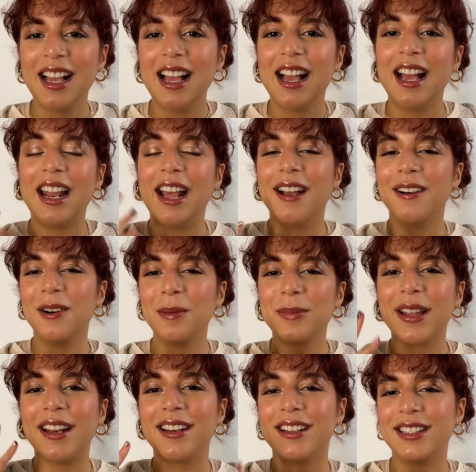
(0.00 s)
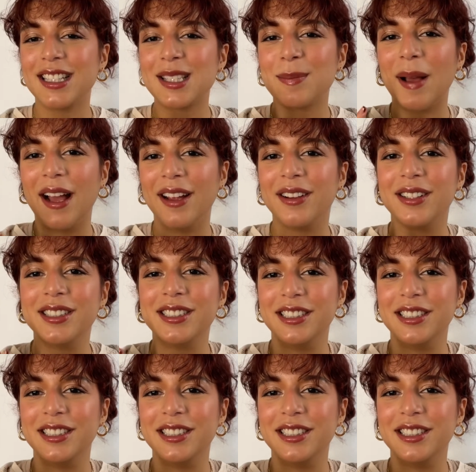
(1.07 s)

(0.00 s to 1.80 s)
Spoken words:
And I hope that it inspired